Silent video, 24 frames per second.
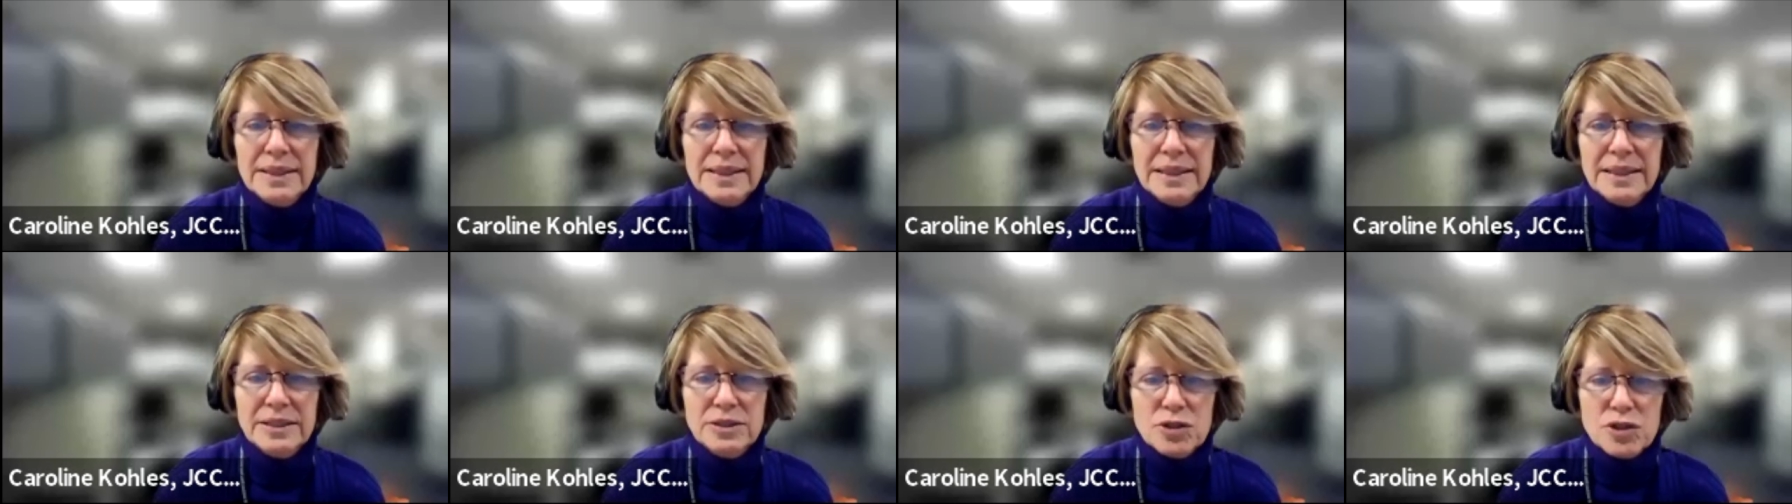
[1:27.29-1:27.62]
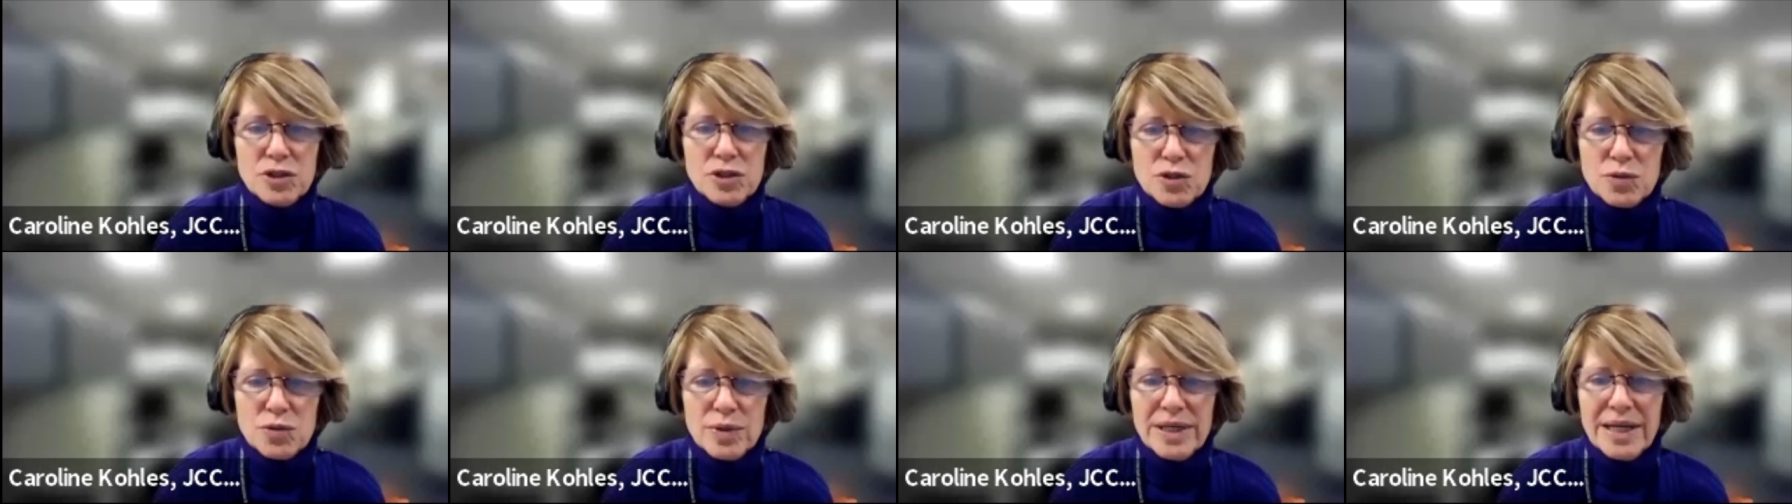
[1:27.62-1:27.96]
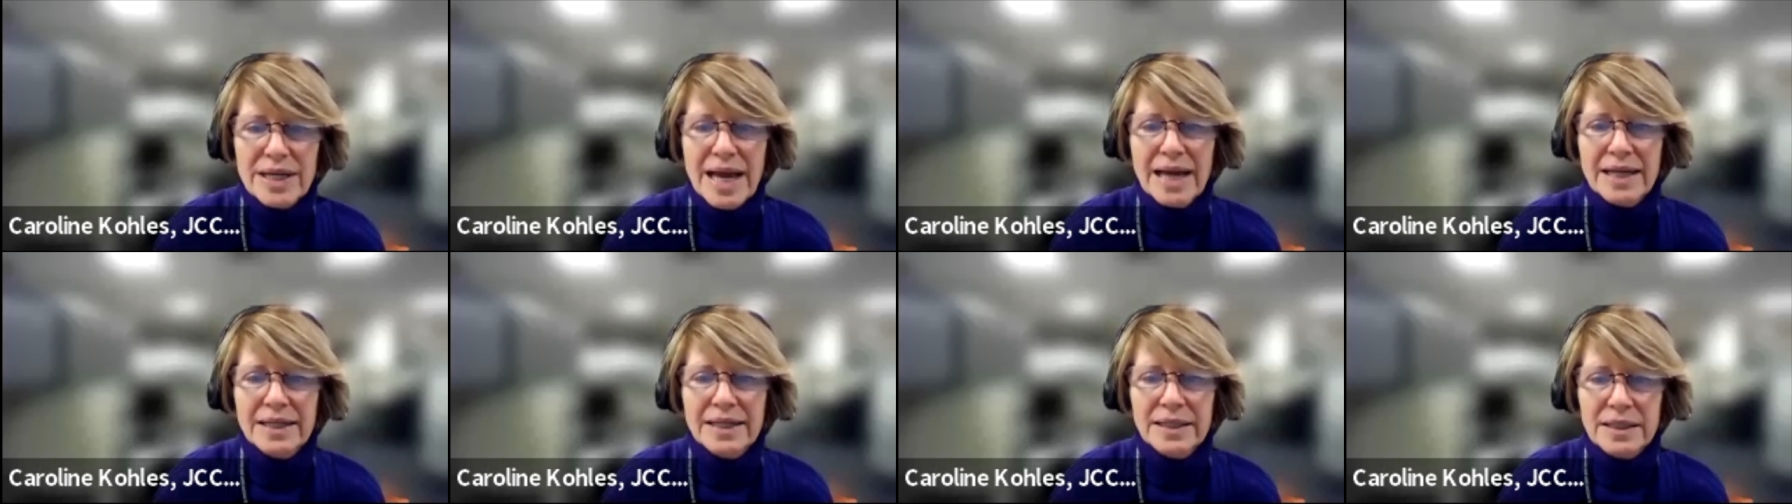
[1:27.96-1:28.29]
industry,
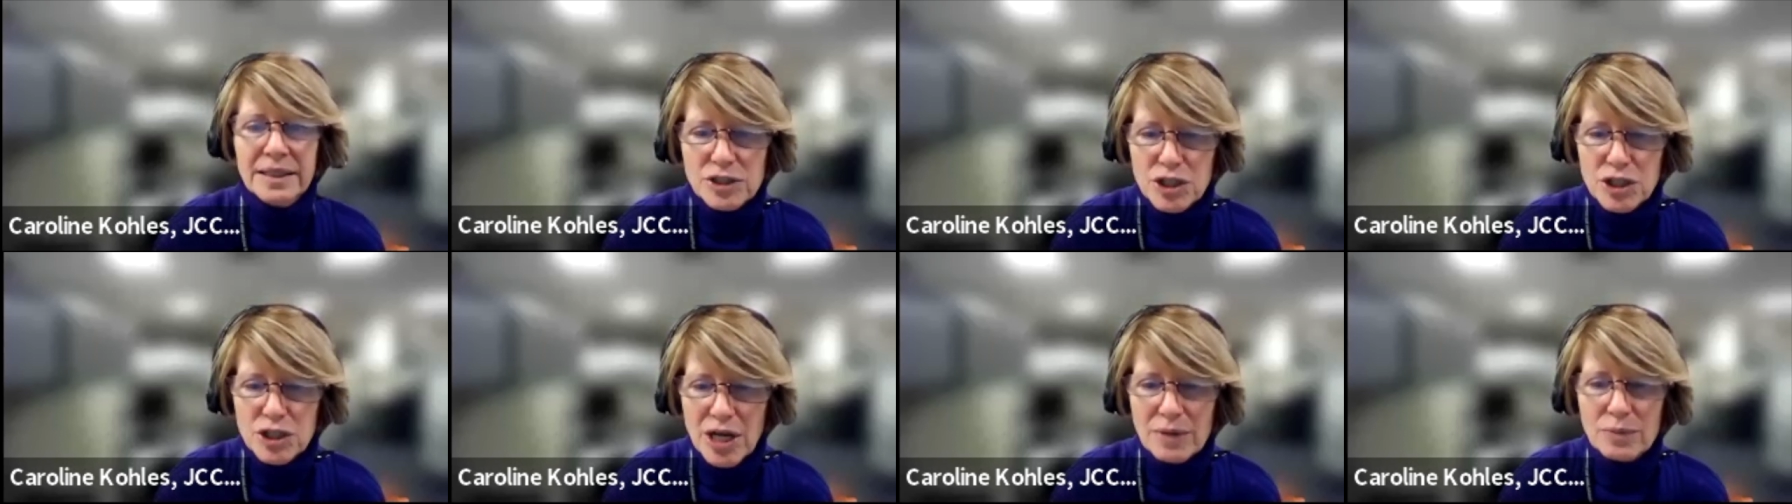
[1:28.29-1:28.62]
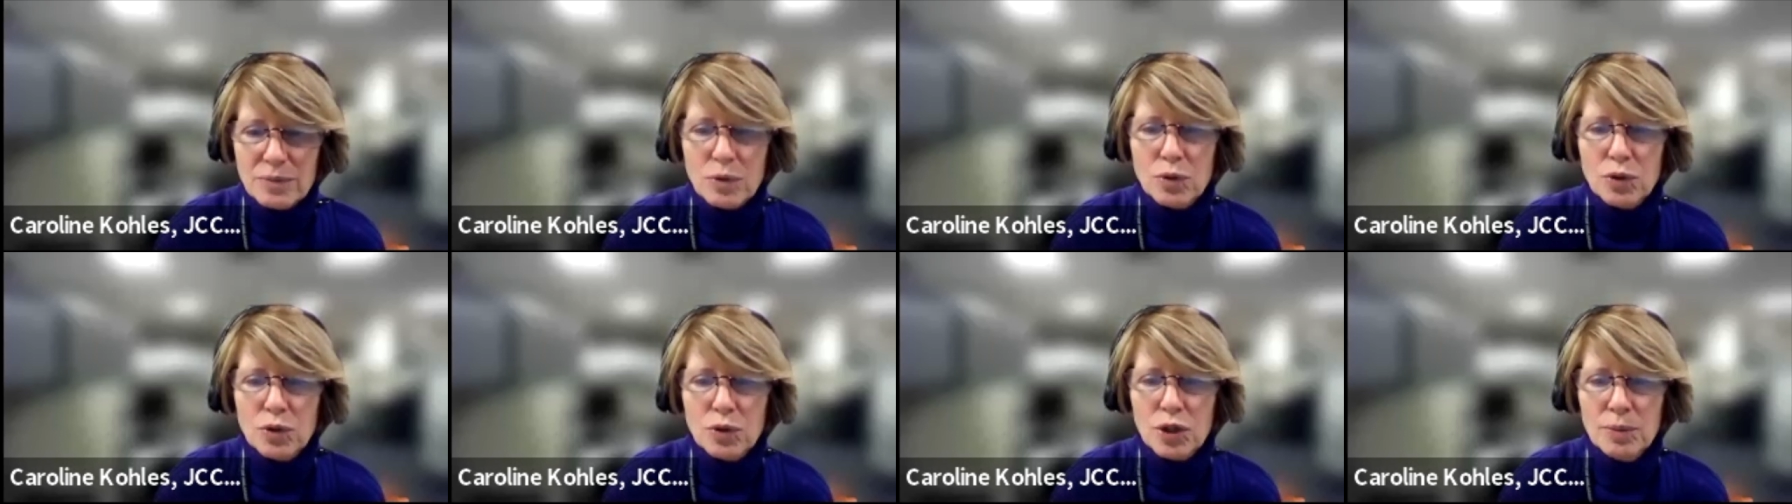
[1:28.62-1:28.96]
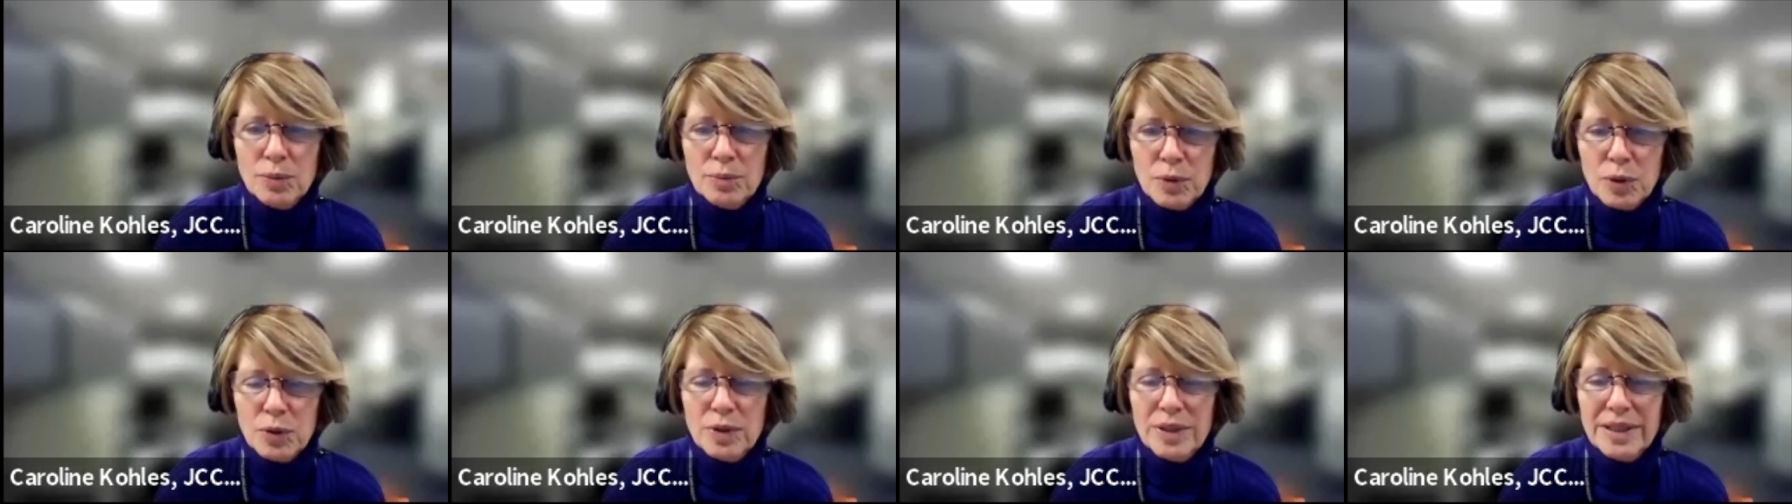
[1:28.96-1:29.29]
and general
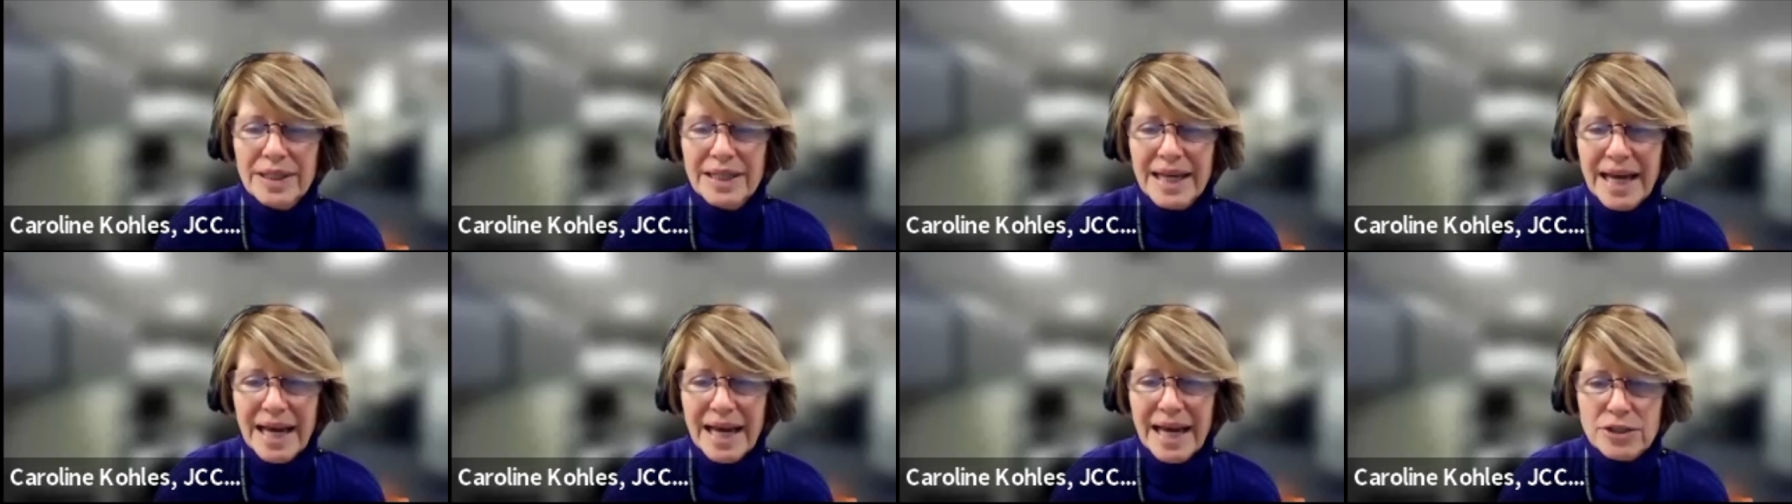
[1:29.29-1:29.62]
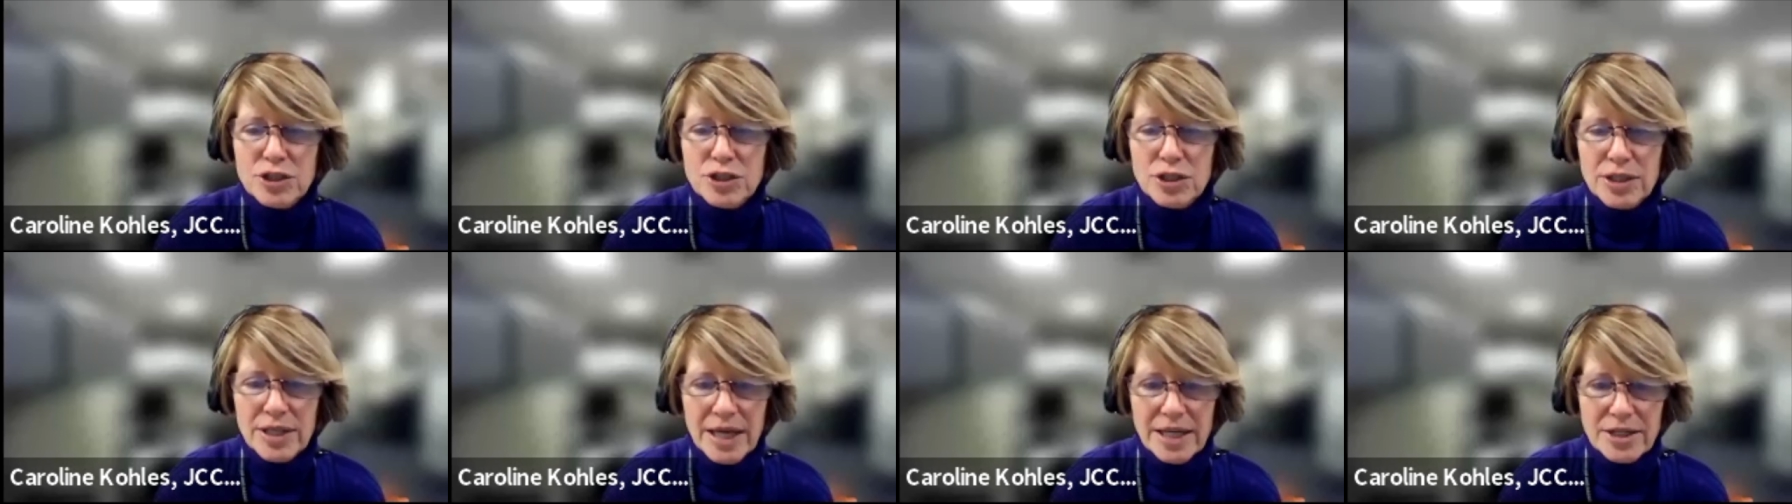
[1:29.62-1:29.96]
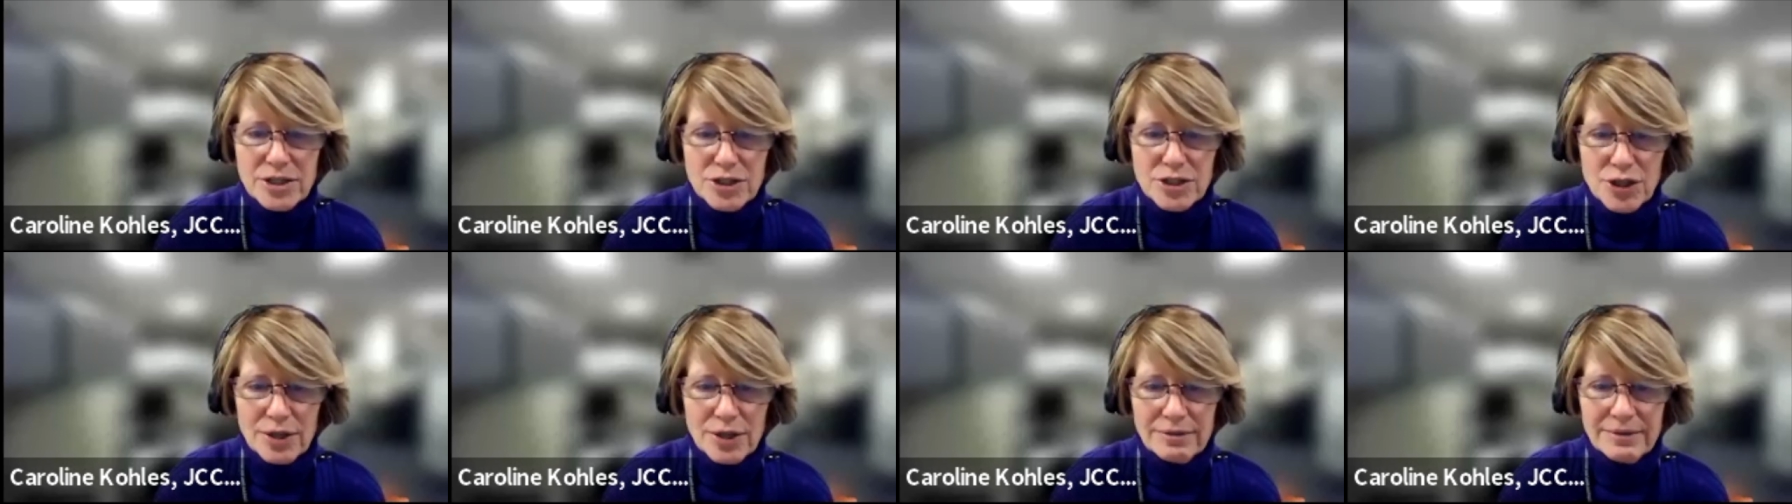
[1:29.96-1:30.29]
community
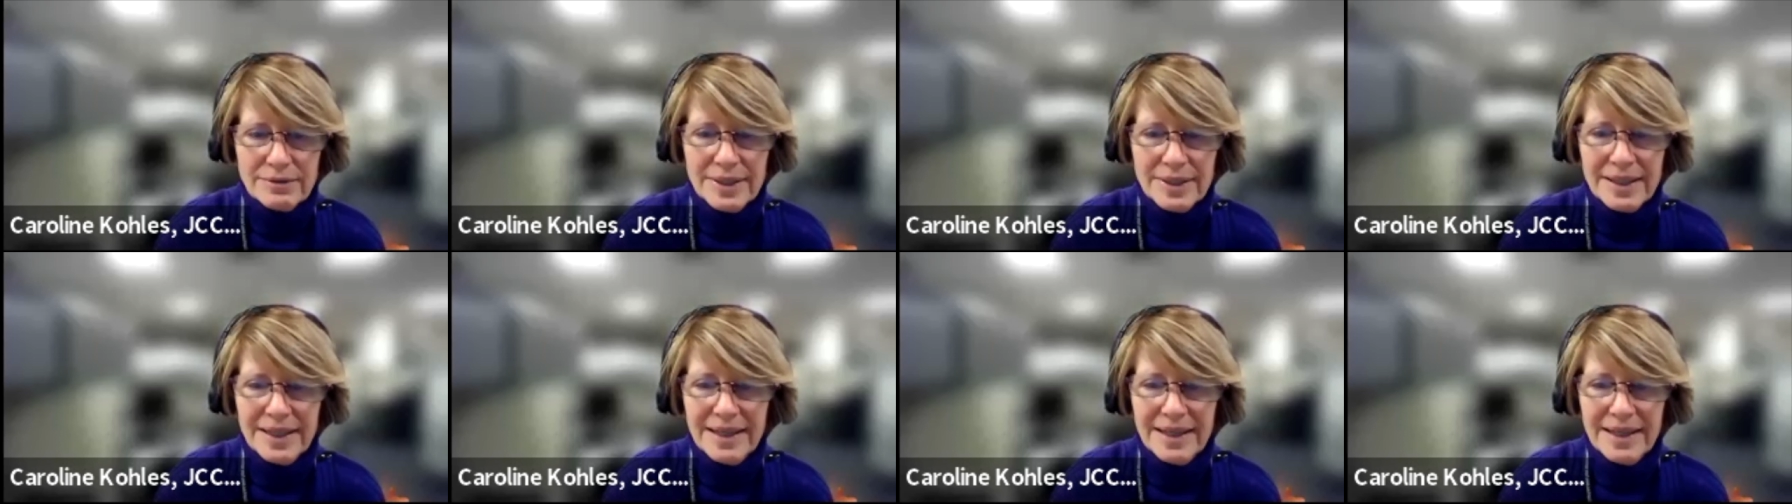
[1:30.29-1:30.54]
education.